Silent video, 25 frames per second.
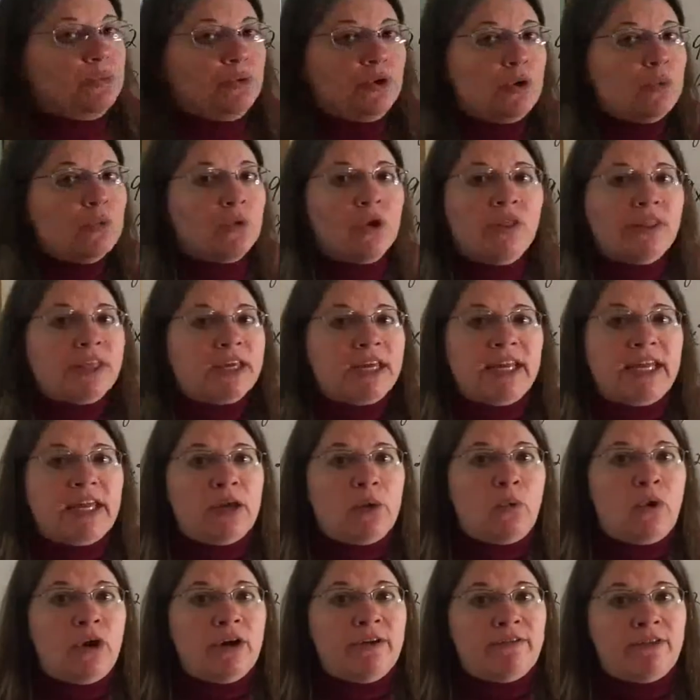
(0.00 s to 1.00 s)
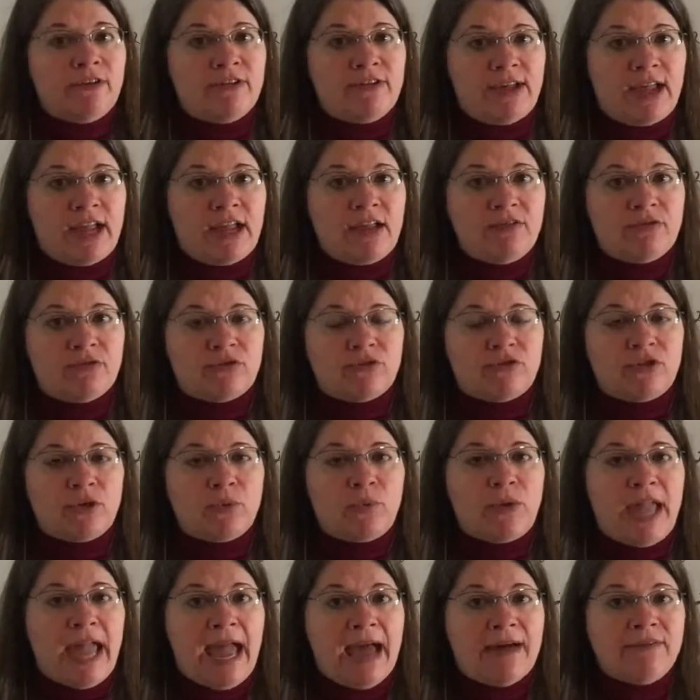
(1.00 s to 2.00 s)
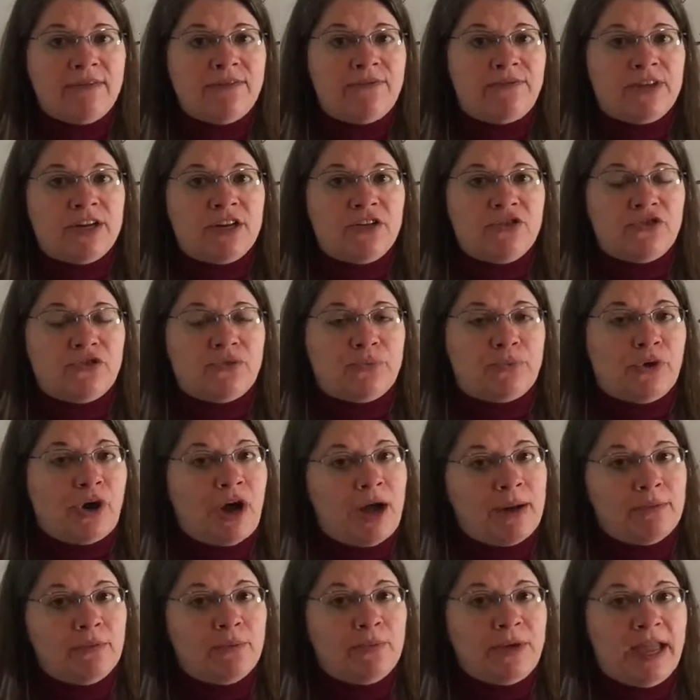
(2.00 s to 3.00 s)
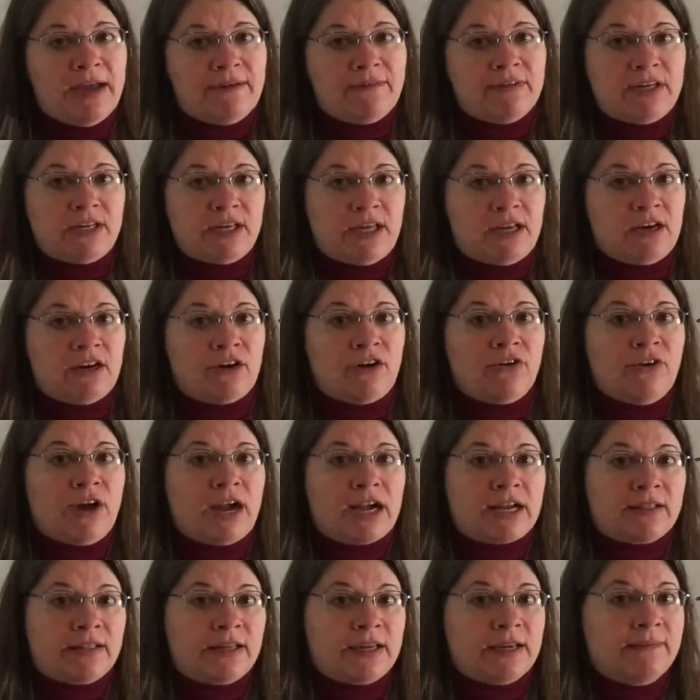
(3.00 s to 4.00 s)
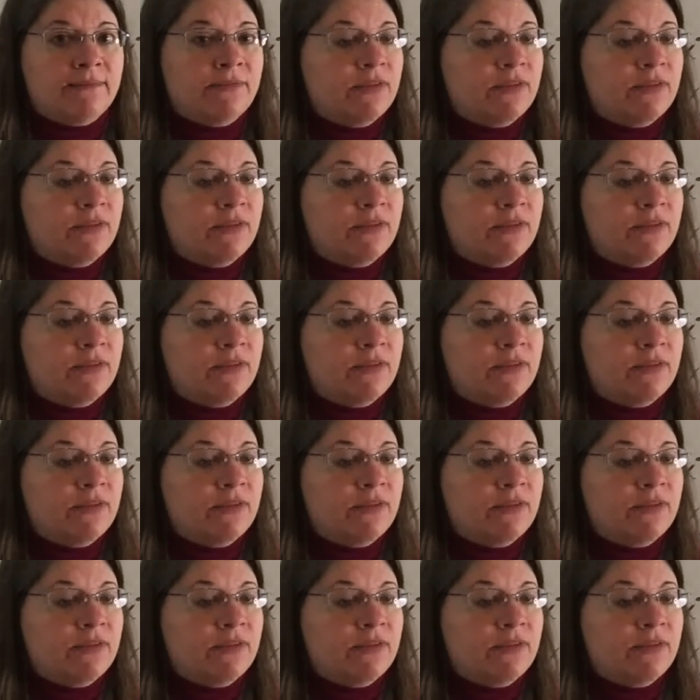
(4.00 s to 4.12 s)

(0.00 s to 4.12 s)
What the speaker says: root, we're only going to get one of those answers. So we haven't finished the problem, we haven't done it correctly.